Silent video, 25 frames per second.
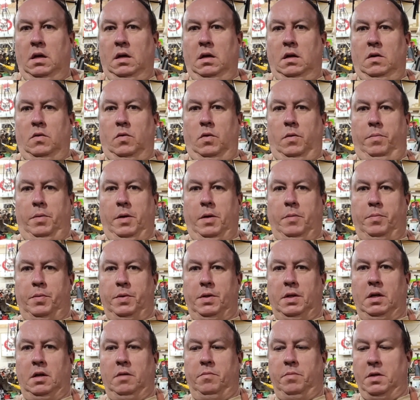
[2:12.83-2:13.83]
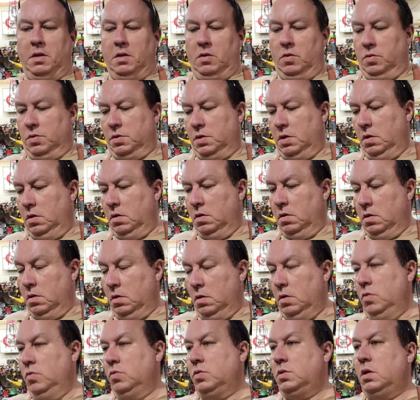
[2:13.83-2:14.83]
we're people that have been used to
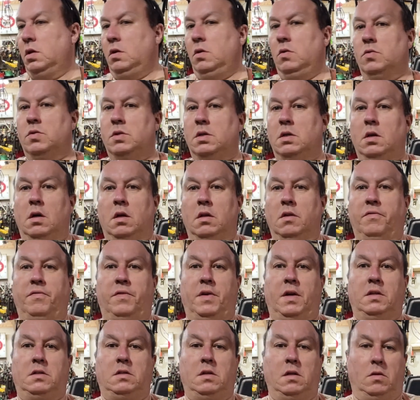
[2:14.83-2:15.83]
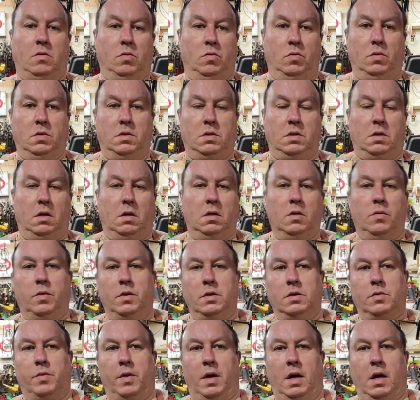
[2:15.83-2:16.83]
using all the fancy tools and all the
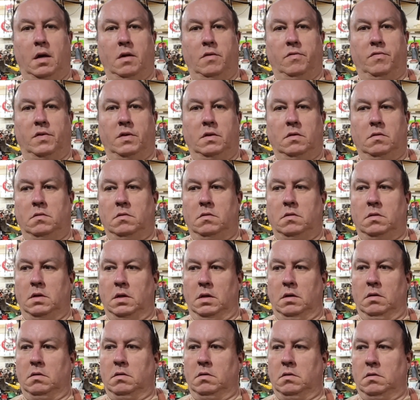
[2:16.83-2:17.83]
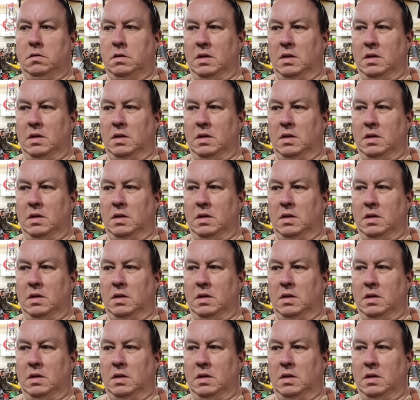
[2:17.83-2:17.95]
ones we have, and you know,